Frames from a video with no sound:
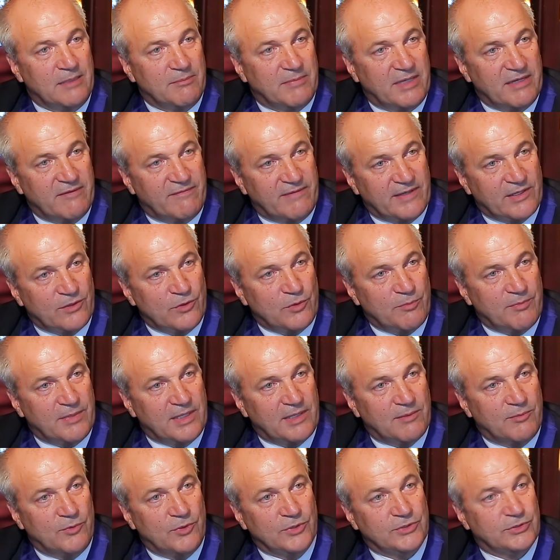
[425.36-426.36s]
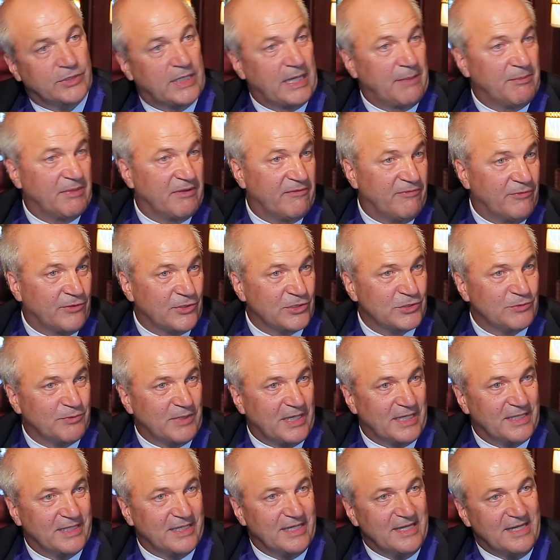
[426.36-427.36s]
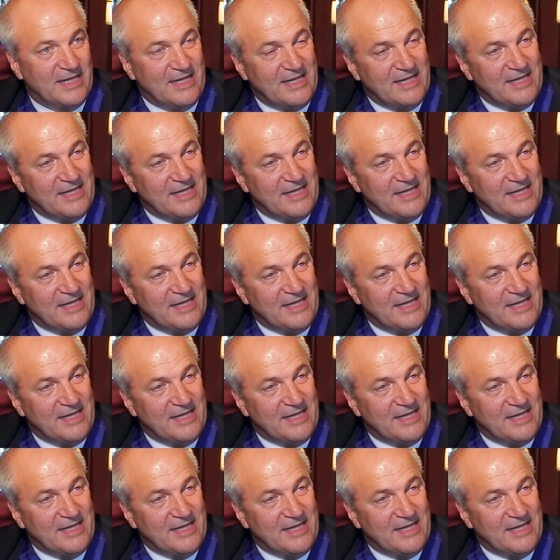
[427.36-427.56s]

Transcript: then by Farouk Mahmoud, I am the fourth one.